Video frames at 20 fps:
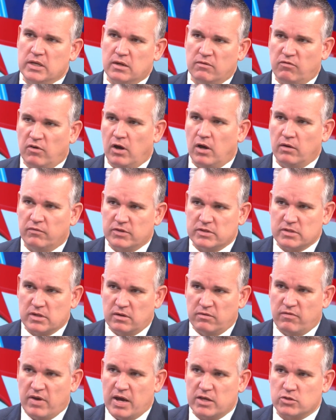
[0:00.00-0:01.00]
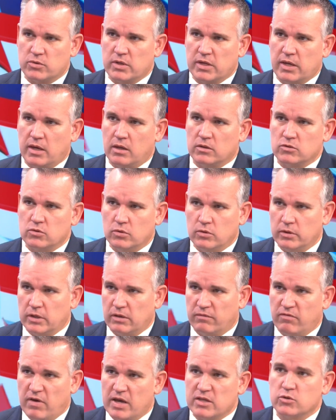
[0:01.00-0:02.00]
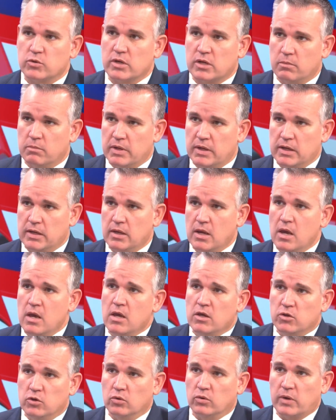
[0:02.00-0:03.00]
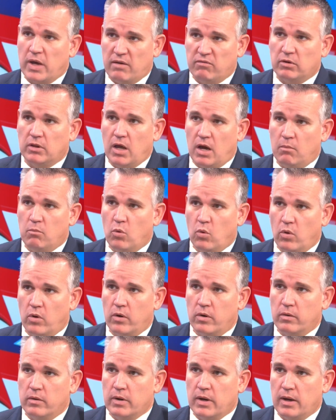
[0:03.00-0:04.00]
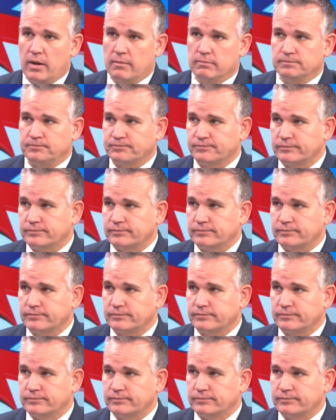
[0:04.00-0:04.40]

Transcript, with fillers: involved as an advisory council and advisory committee, you'll have a lot more um,